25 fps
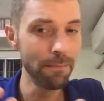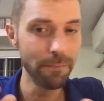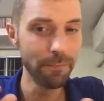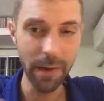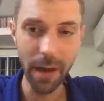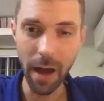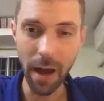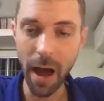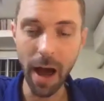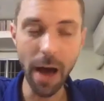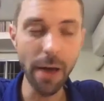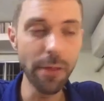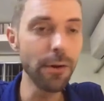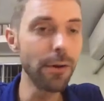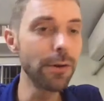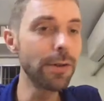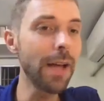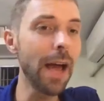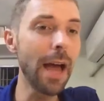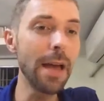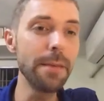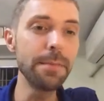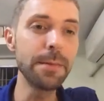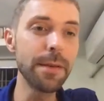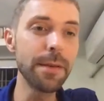other
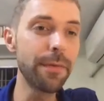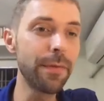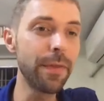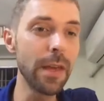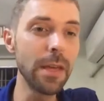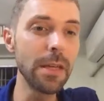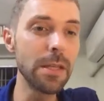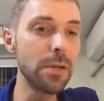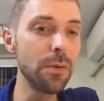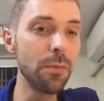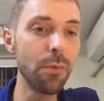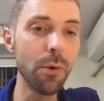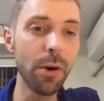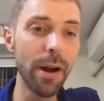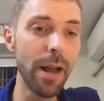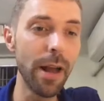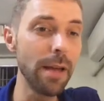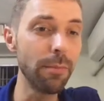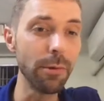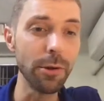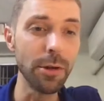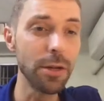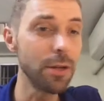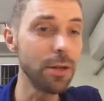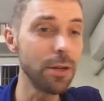types of things you weren't
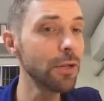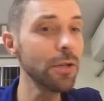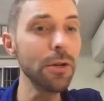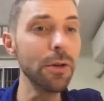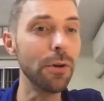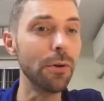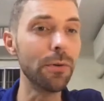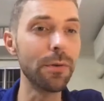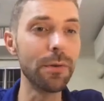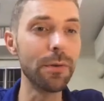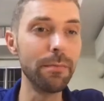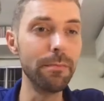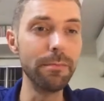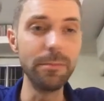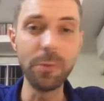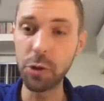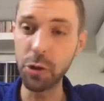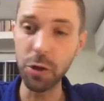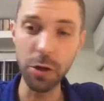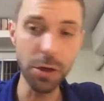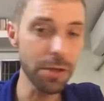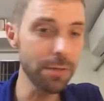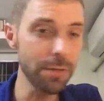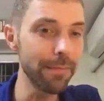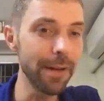able to do.
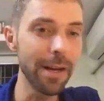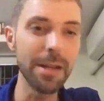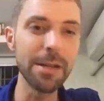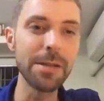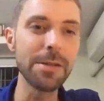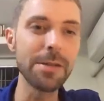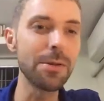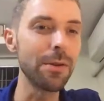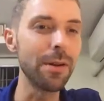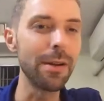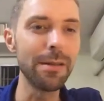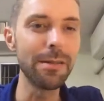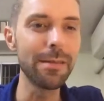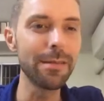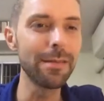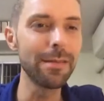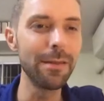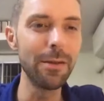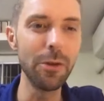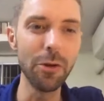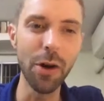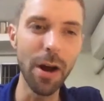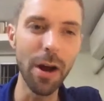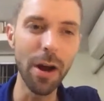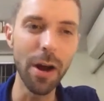Church ministries.
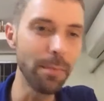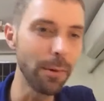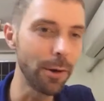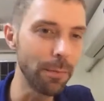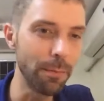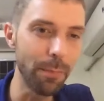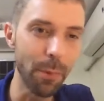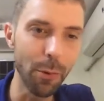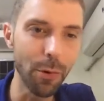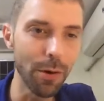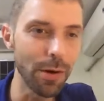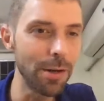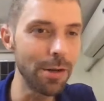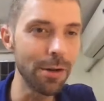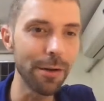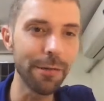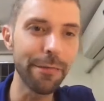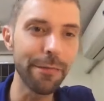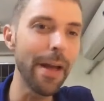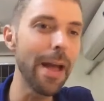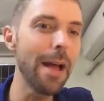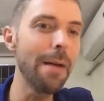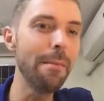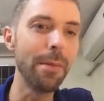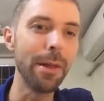You're able to pour into your
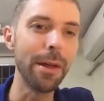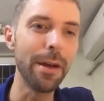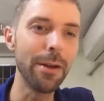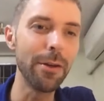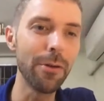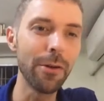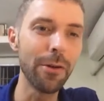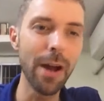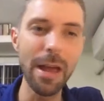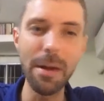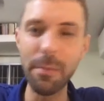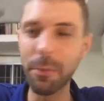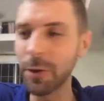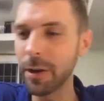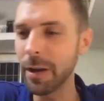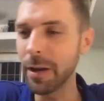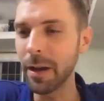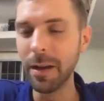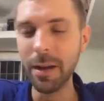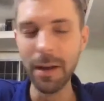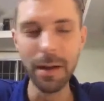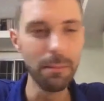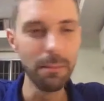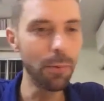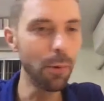family. You're able to
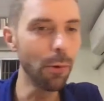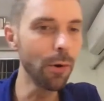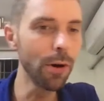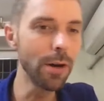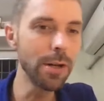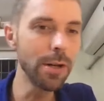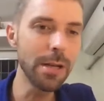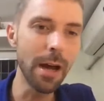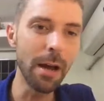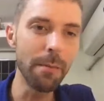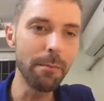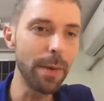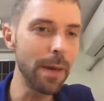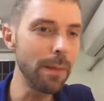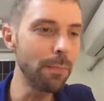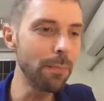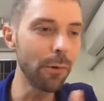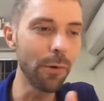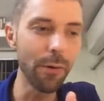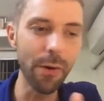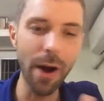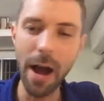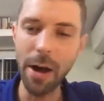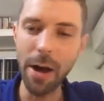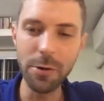pour into people
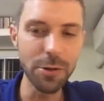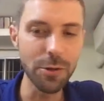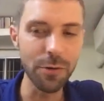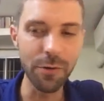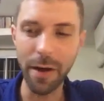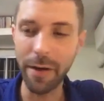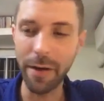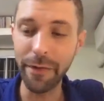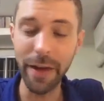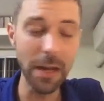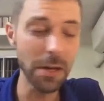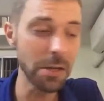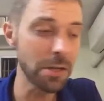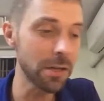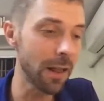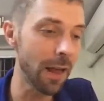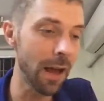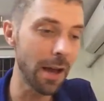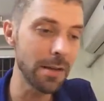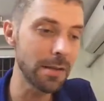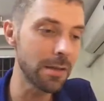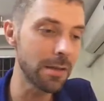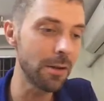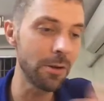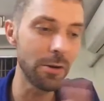around you,
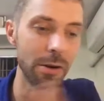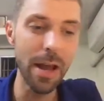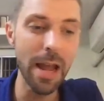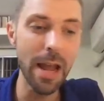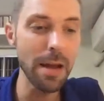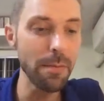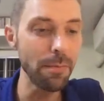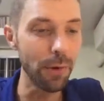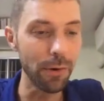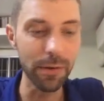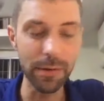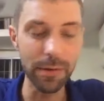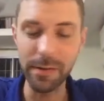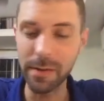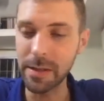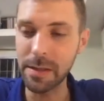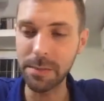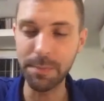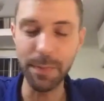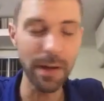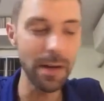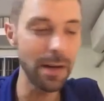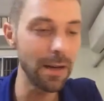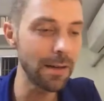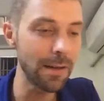evangelizing your neighbors,
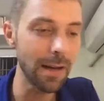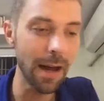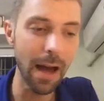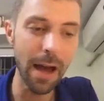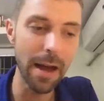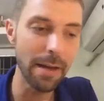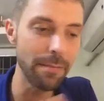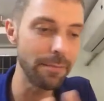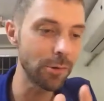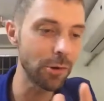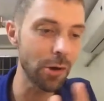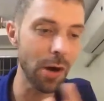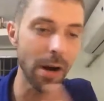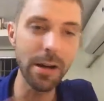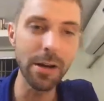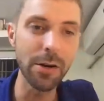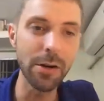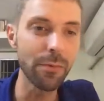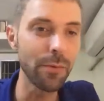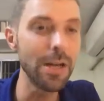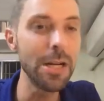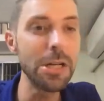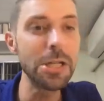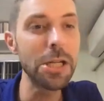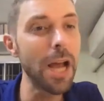spending time trying to
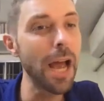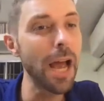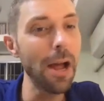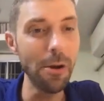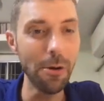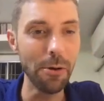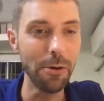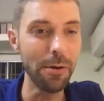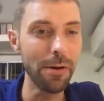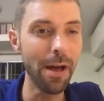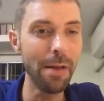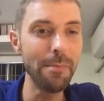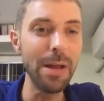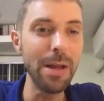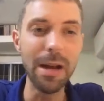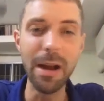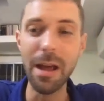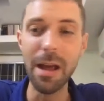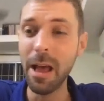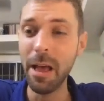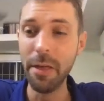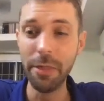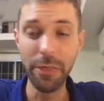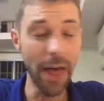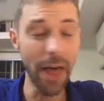reach out.
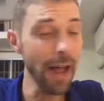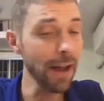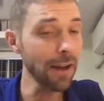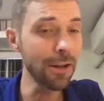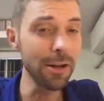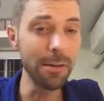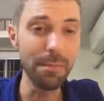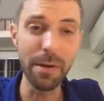That could be